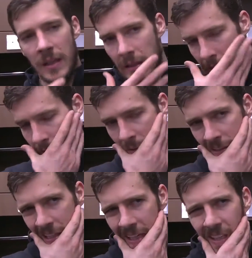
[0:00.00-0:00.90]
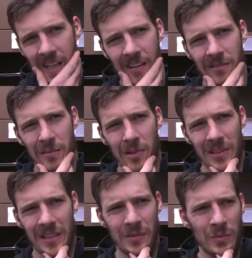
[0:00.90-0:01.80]
I think for the second half, the ball
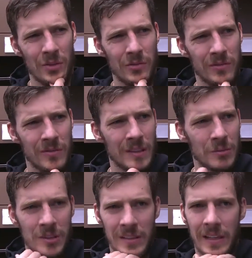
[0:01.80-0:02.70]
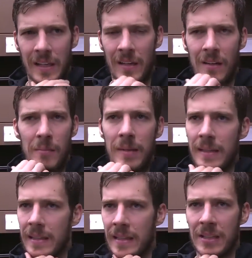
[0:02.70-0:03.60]
didn't move, which was taking a little
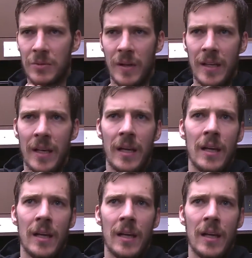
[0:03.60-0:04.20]
bit, and that's why